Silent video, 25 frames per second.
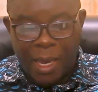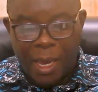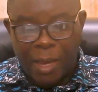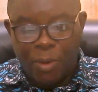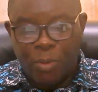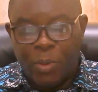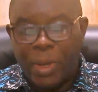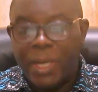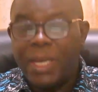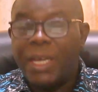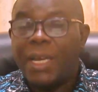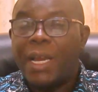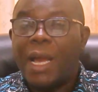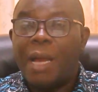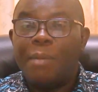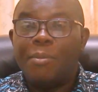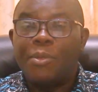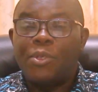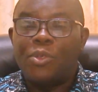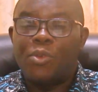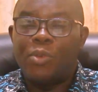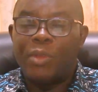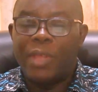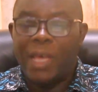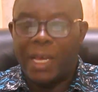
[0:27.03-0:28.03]
And when it
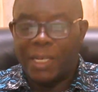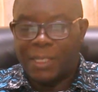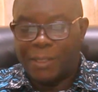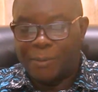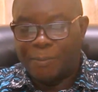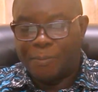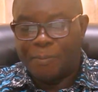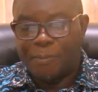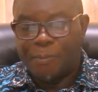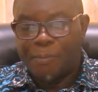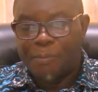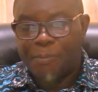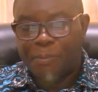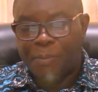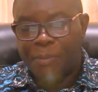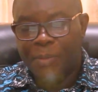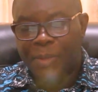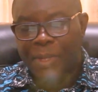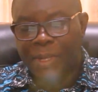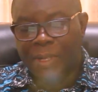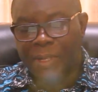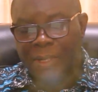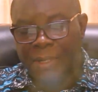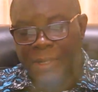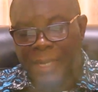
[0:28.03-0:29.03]
comes to that,
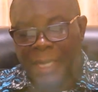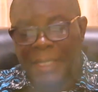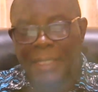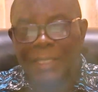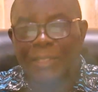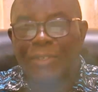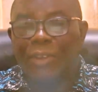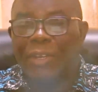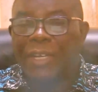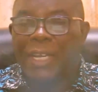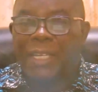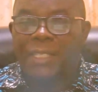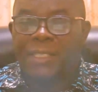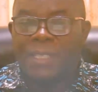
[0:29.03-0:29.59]
that is not